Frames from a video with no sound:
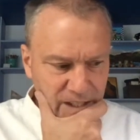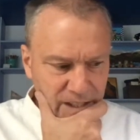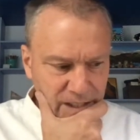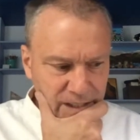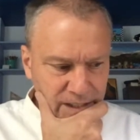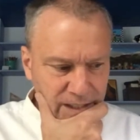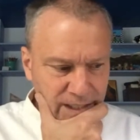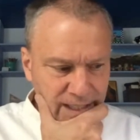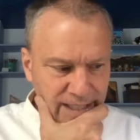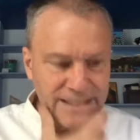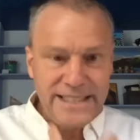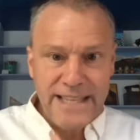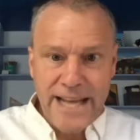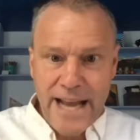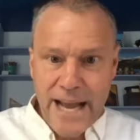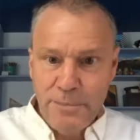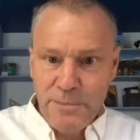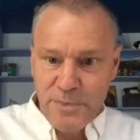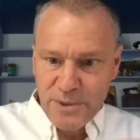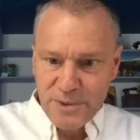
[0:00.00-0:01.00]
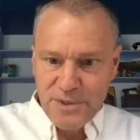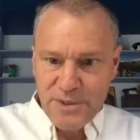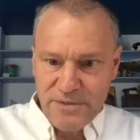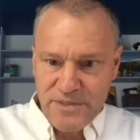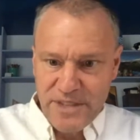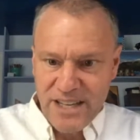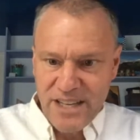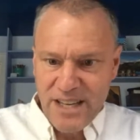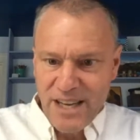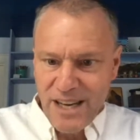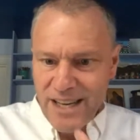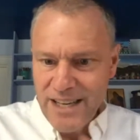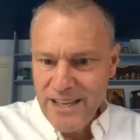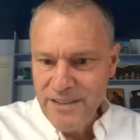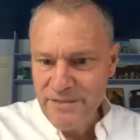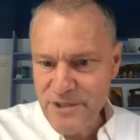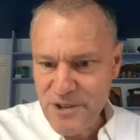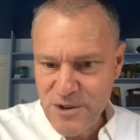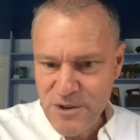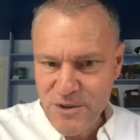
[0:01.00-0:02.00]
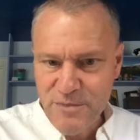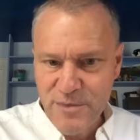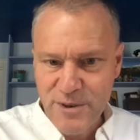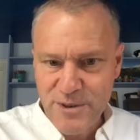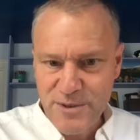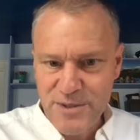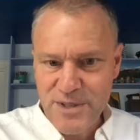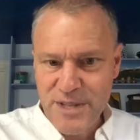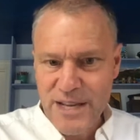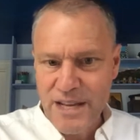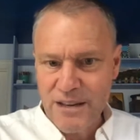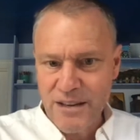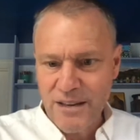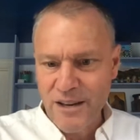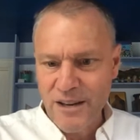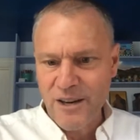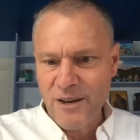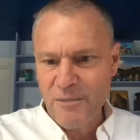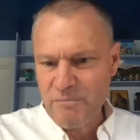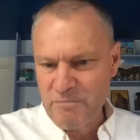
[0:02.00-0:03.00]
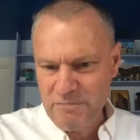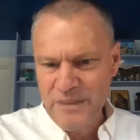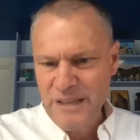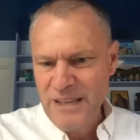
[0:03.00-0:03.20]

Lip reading: examples of the kind of humors that are